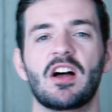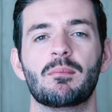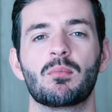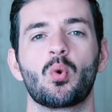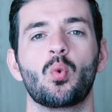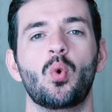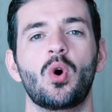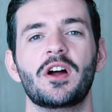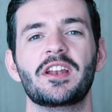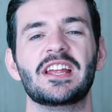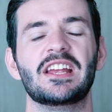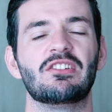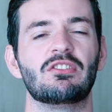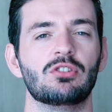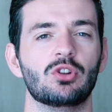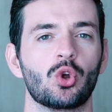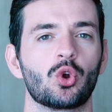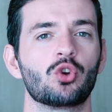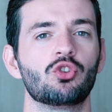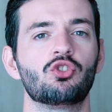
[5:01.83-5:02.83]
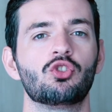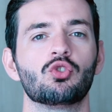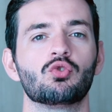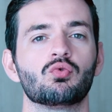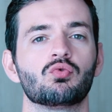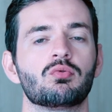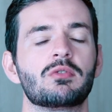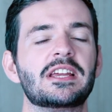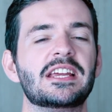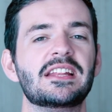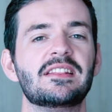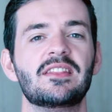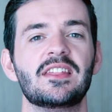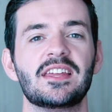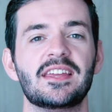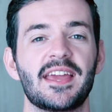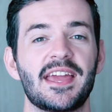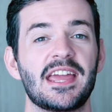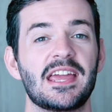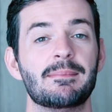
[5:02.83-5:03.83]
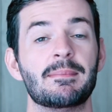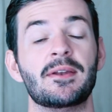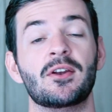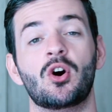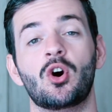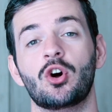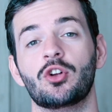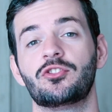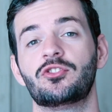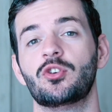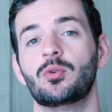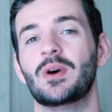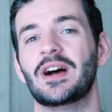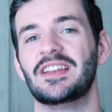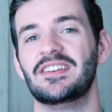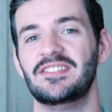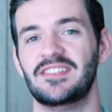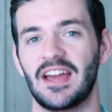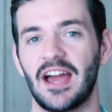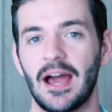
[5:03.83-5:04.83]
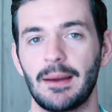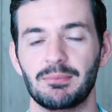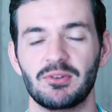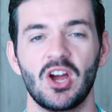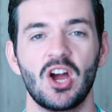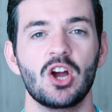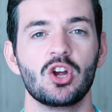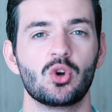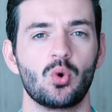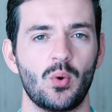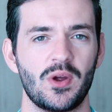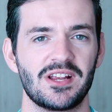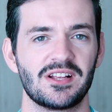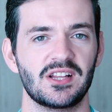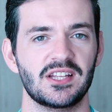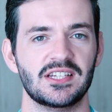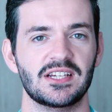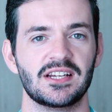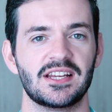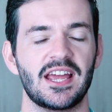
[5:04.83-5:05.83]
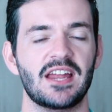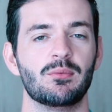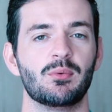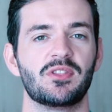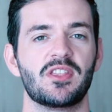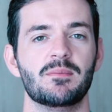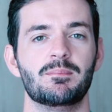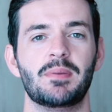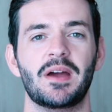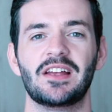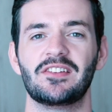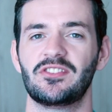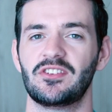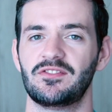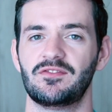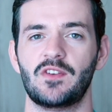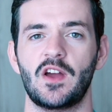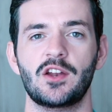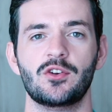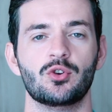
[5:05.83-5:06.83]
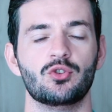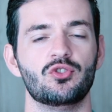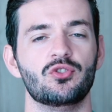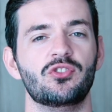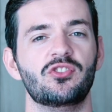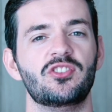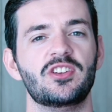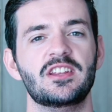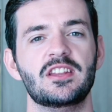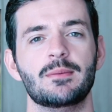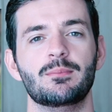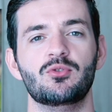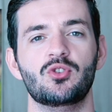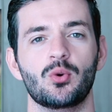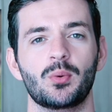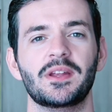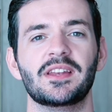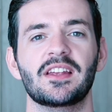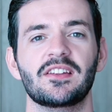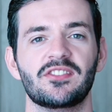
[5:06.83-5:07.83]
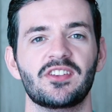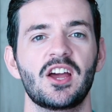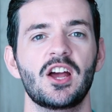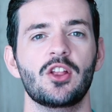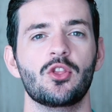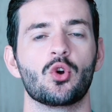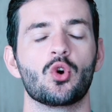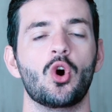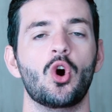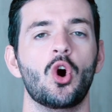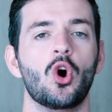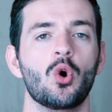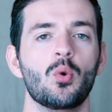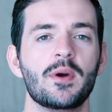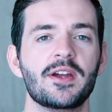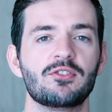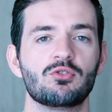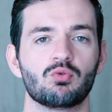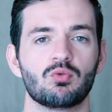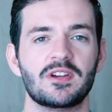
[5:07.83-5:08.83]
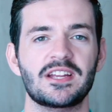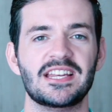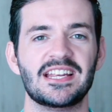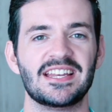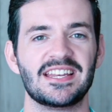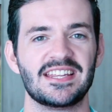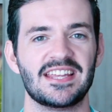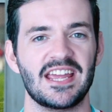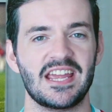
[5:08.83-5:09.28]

number one is learn to read the game and also adapt quickly. Again, with the best defenders, you see them doing this. They're always reading the